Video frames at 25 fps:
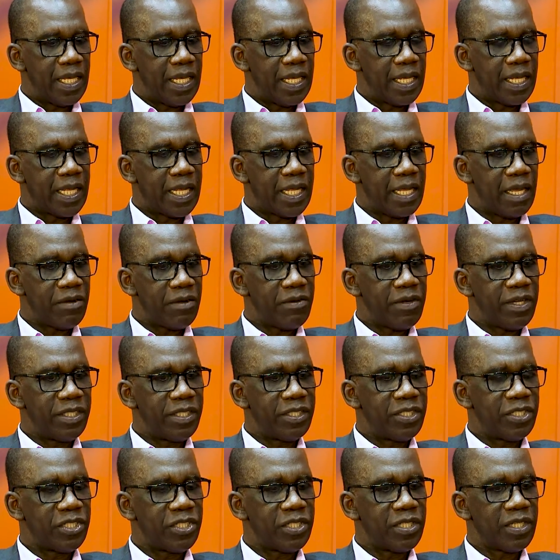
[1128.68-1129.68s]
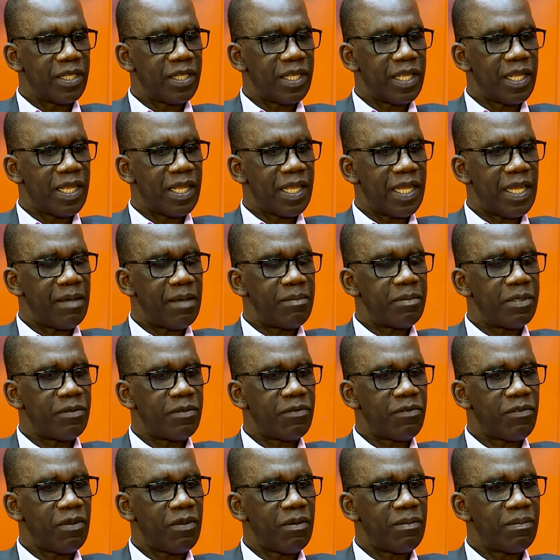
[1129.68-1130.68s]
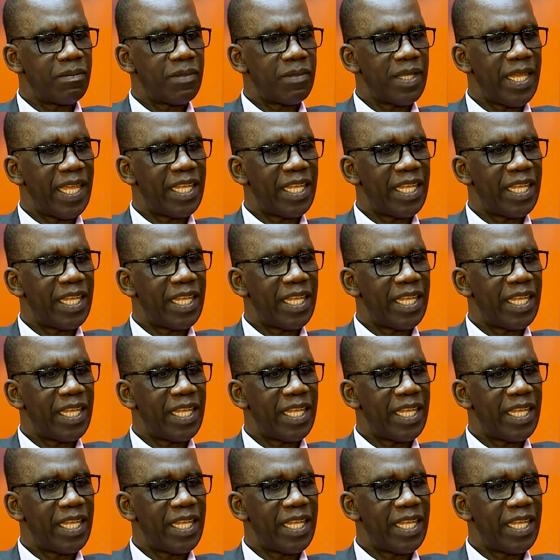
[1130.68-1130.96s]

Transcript: Courage comes from a